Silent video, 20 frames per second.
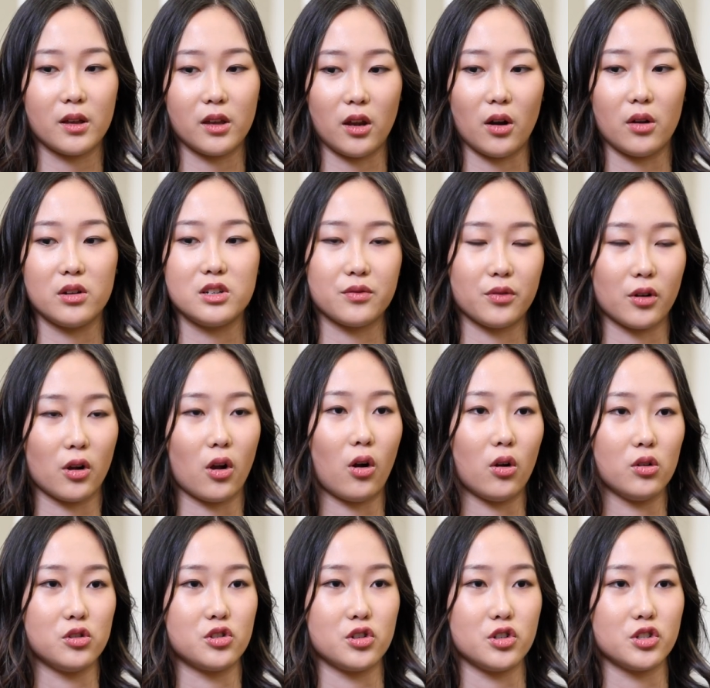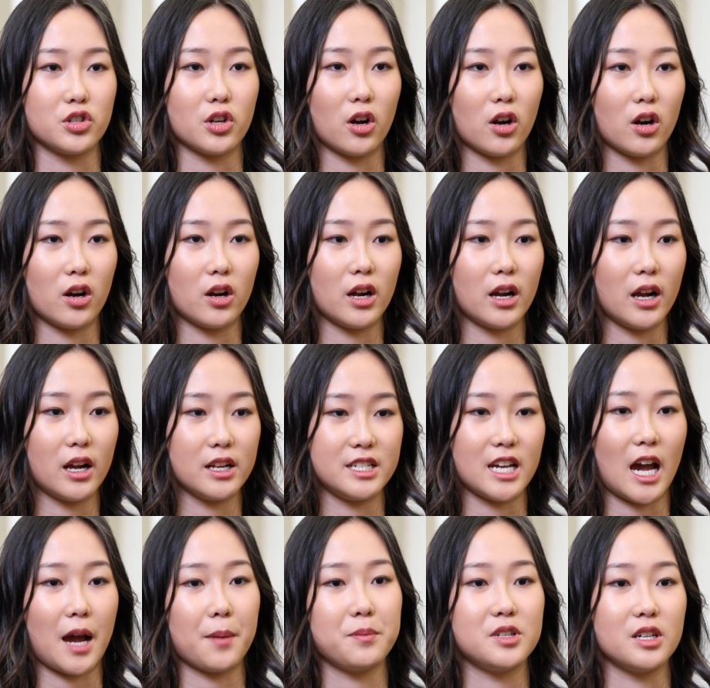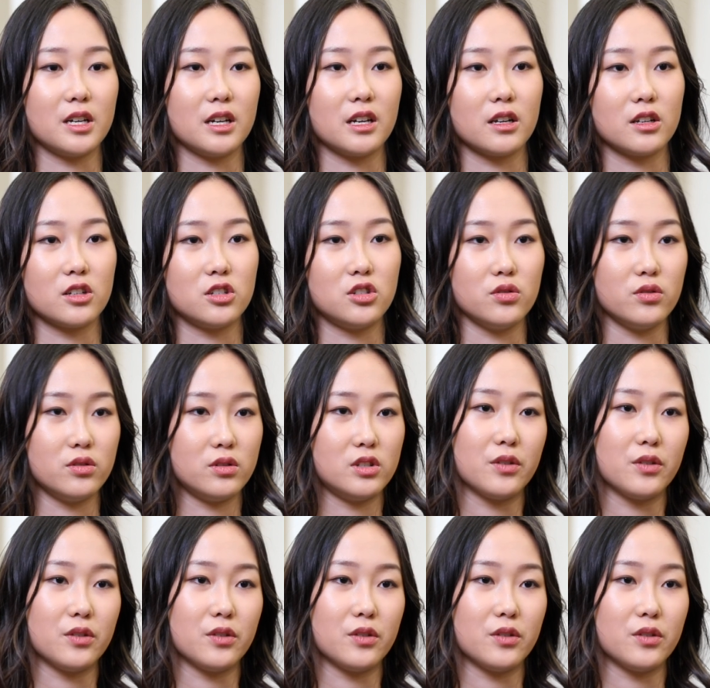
you know, different cultures are adapting to